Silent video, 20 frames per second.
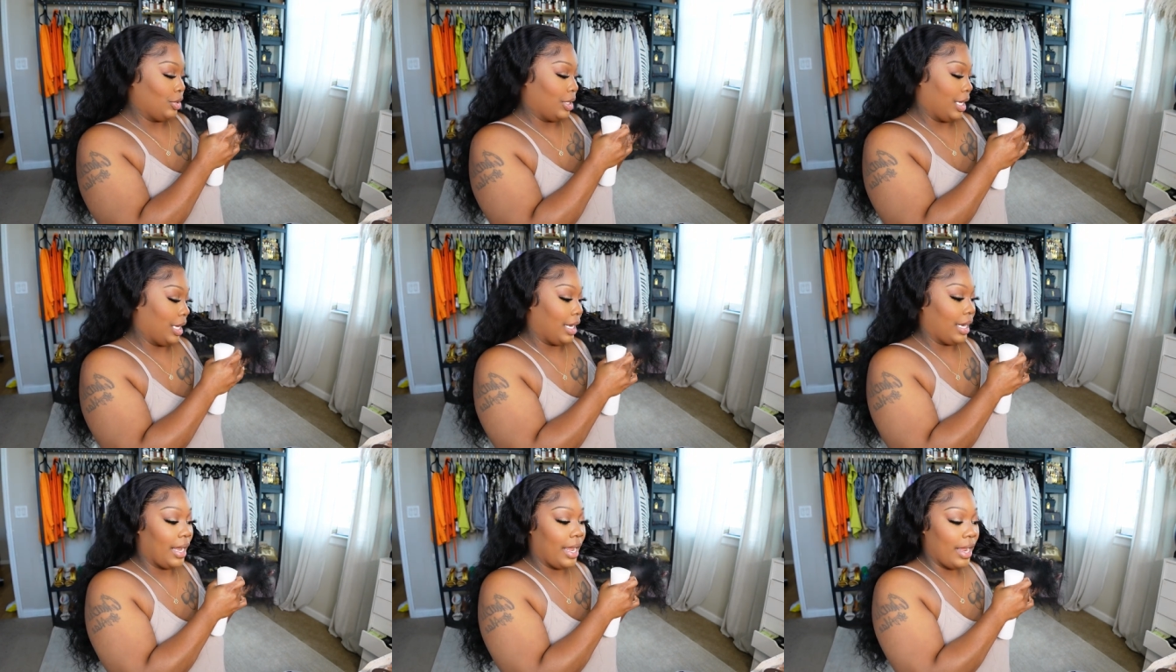
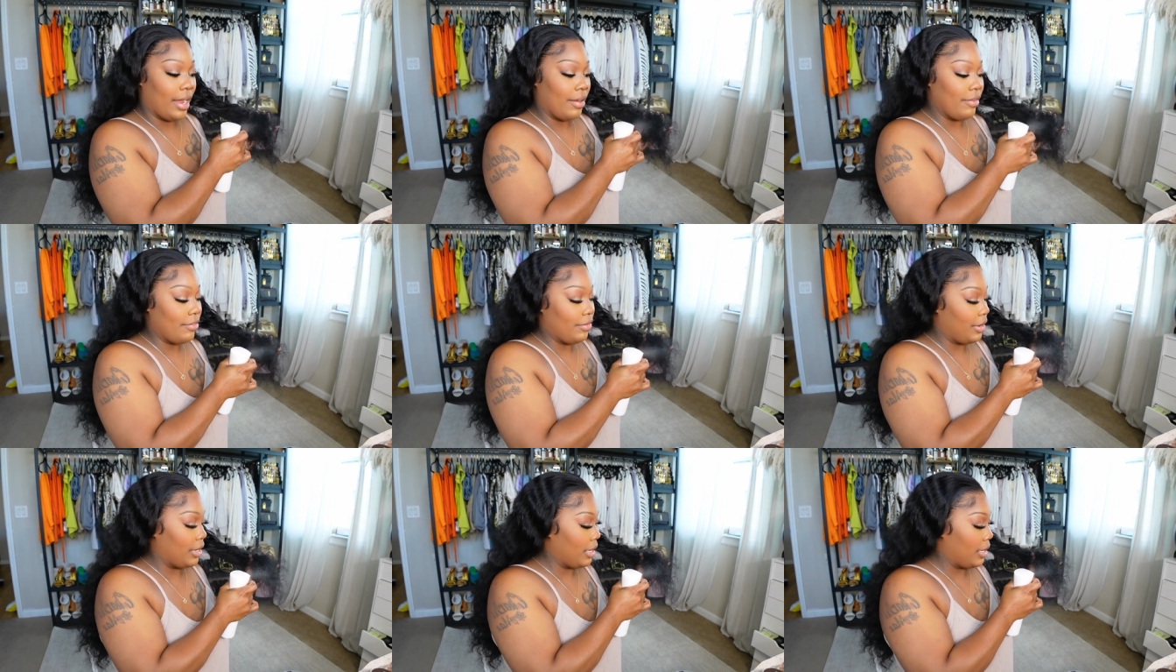get
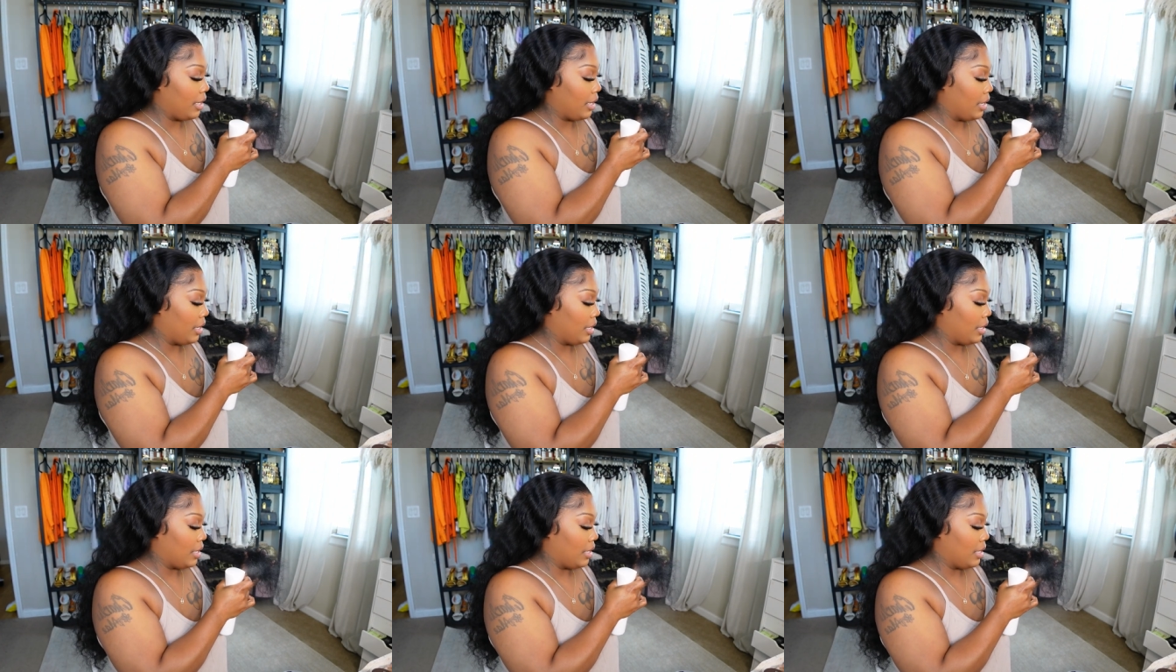every
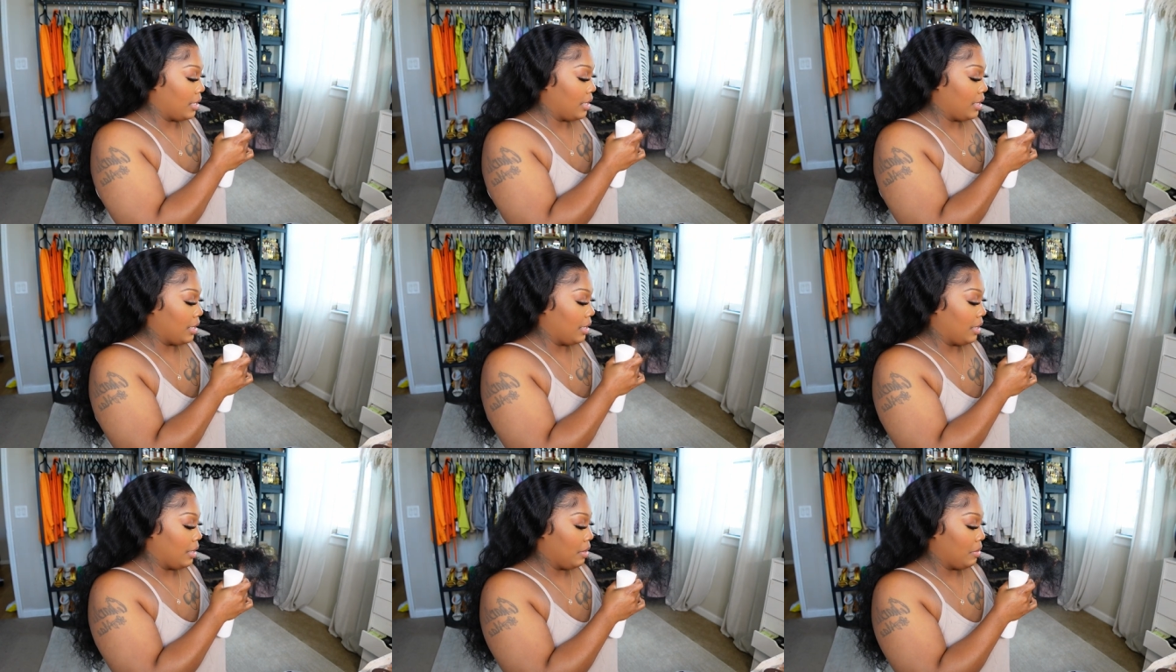
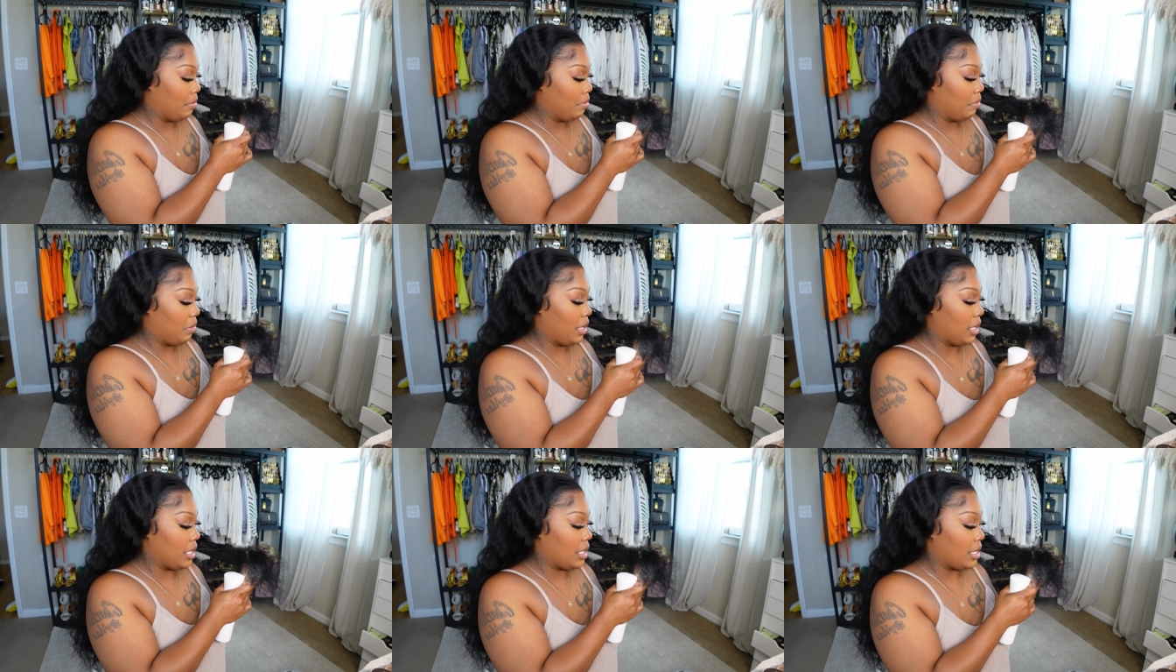
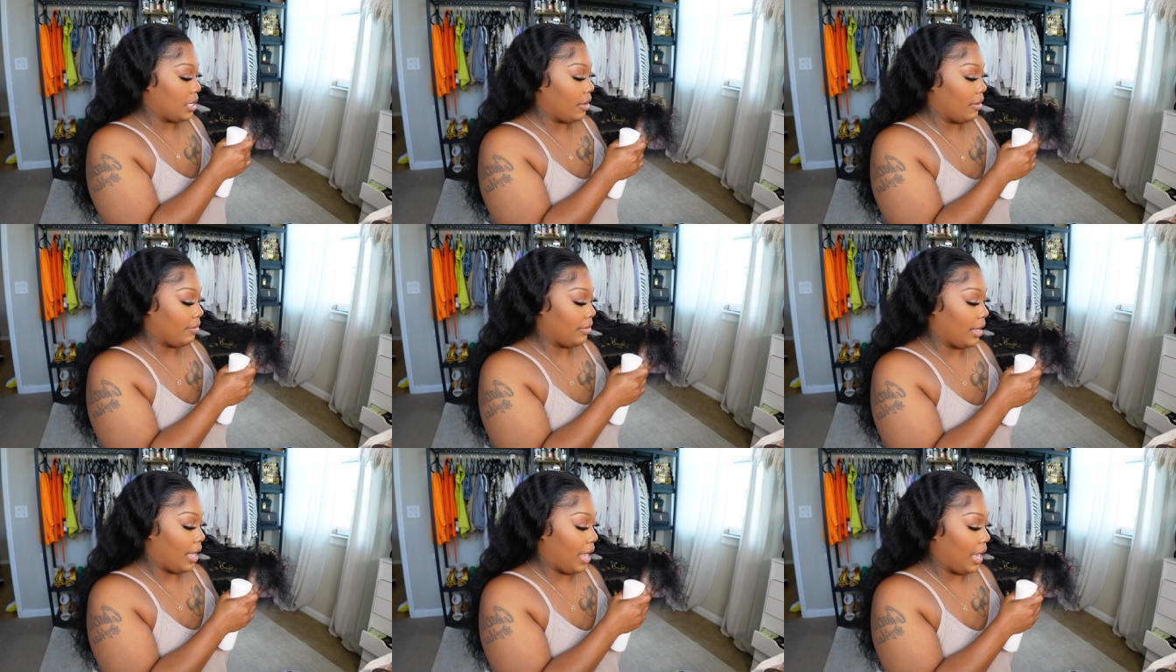piece
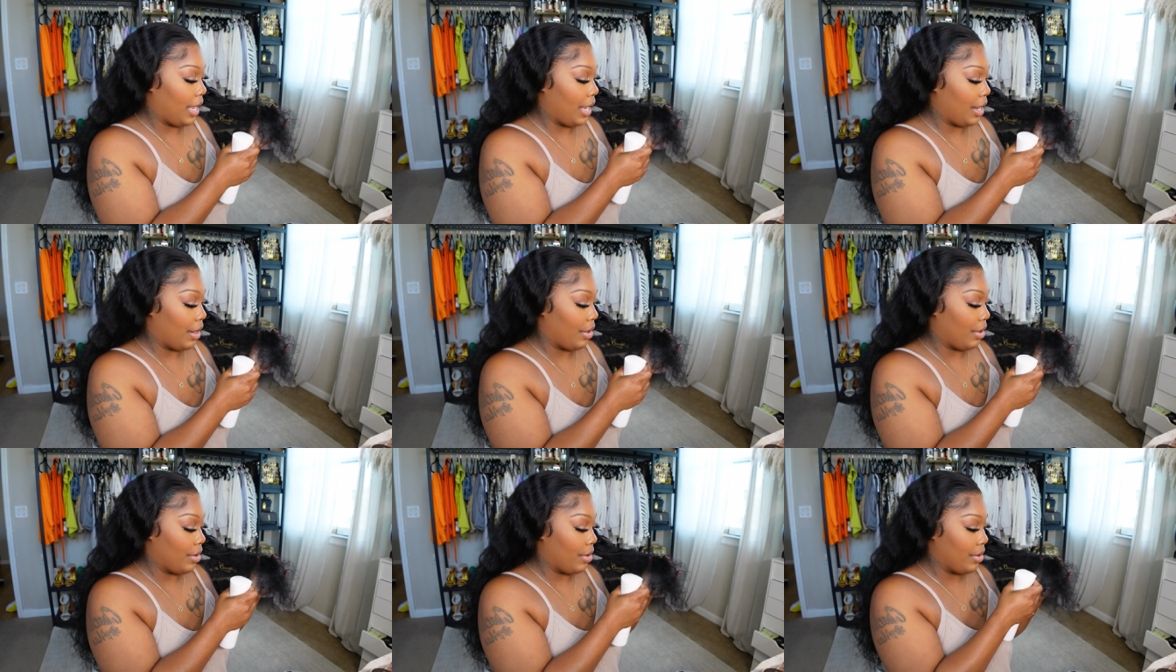of that
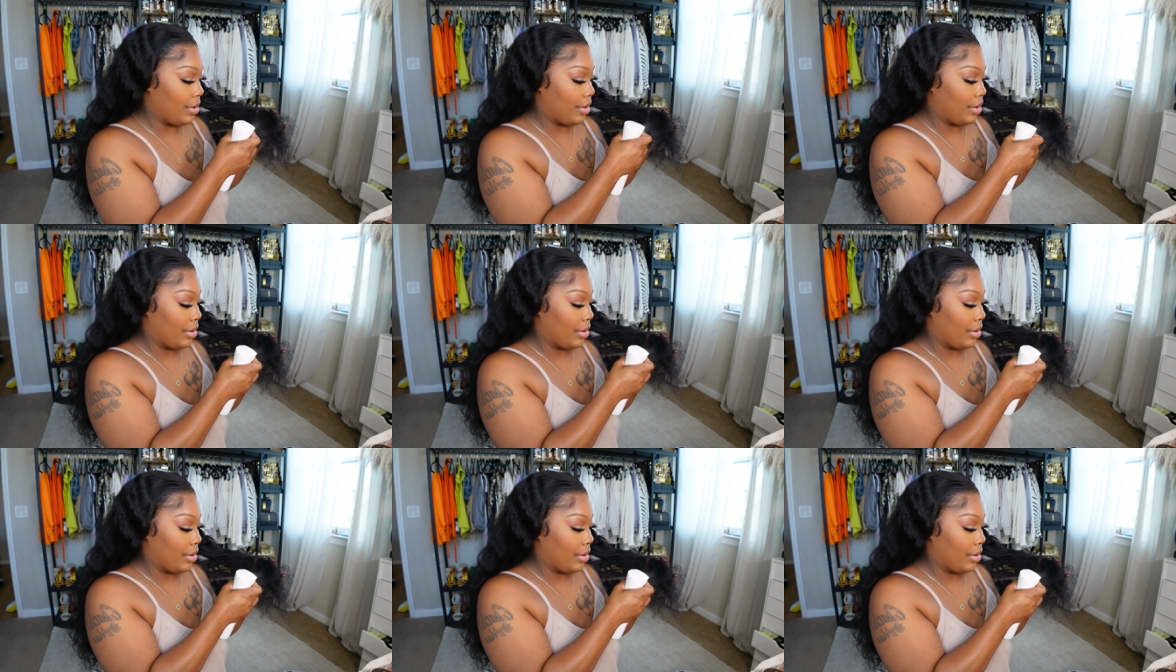hair.